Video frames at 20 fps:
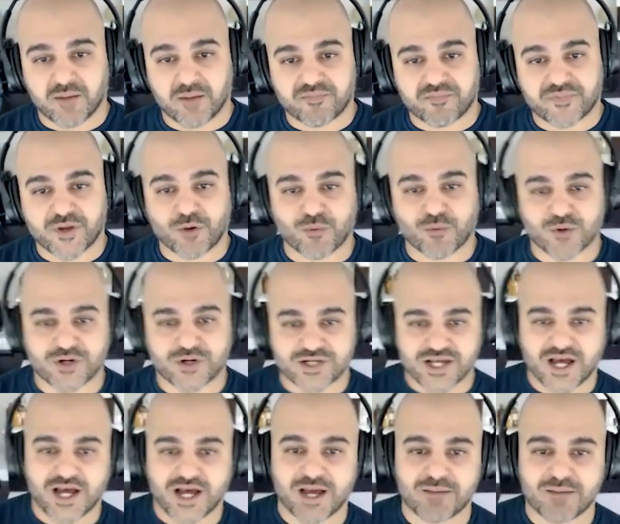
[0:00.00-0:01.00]
There were
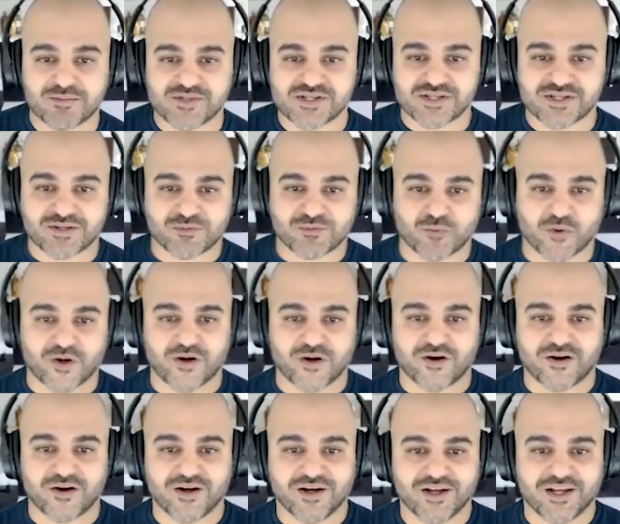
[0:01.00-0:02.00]
times
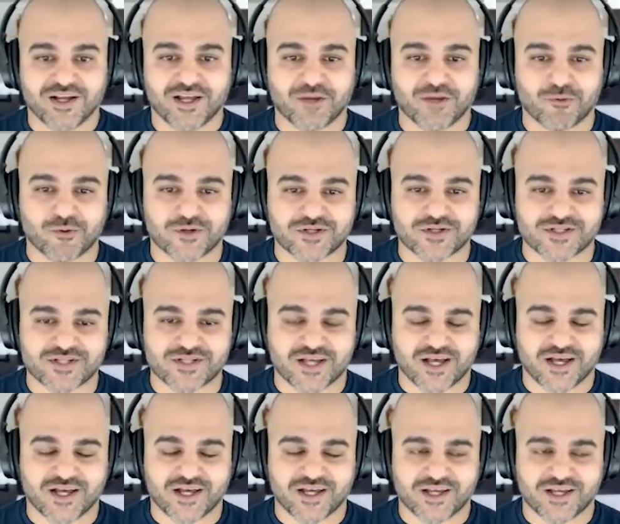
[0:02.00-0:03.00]
where it was
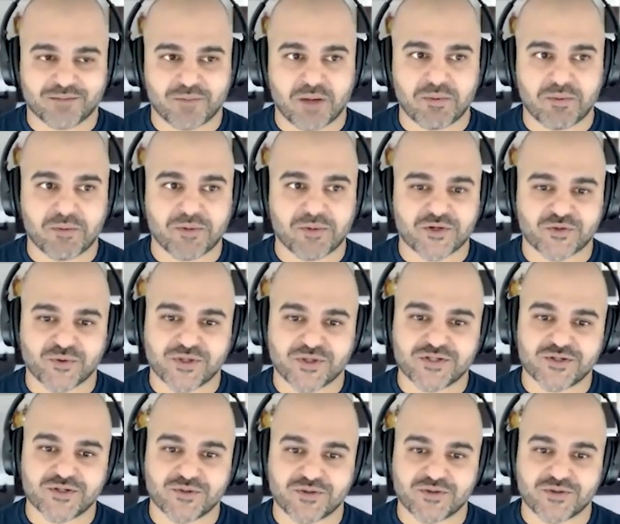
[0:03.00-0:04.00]
maybe between
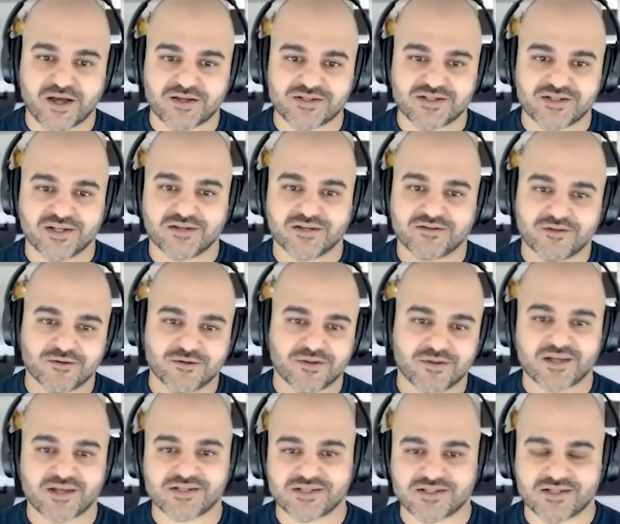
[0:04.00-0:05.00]
2000 and
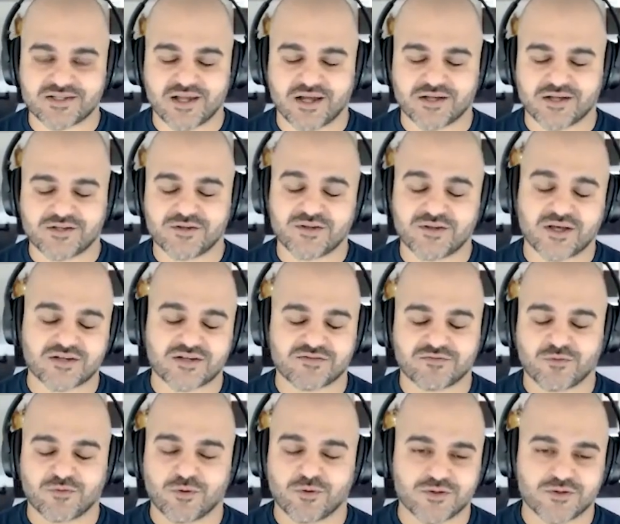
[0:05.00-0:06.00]

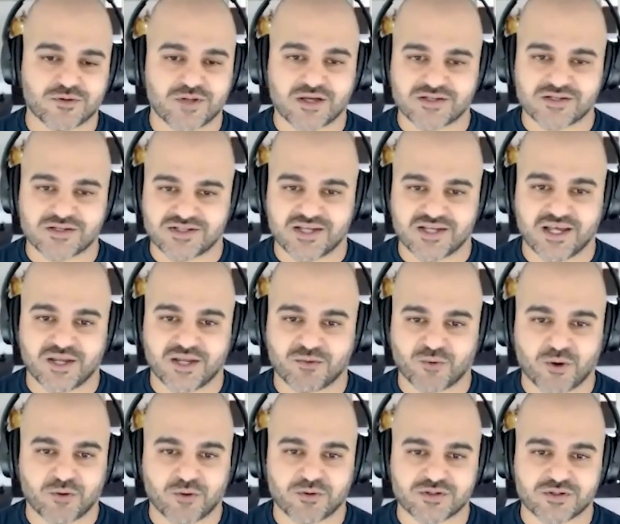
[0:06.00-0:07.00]
2004 and 2010,
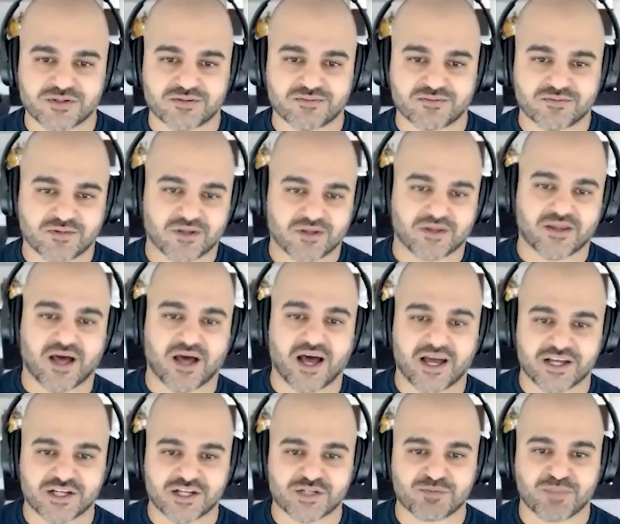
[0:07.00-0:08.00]
where it was the
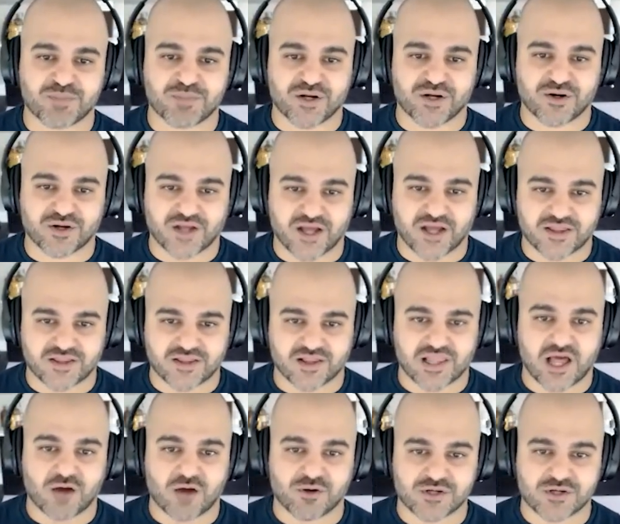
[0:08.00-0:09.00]
highest bidder got the
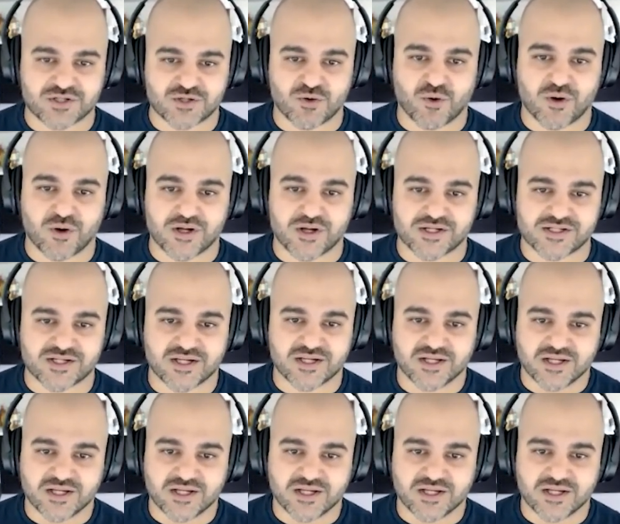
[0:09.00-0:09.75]
loudest noise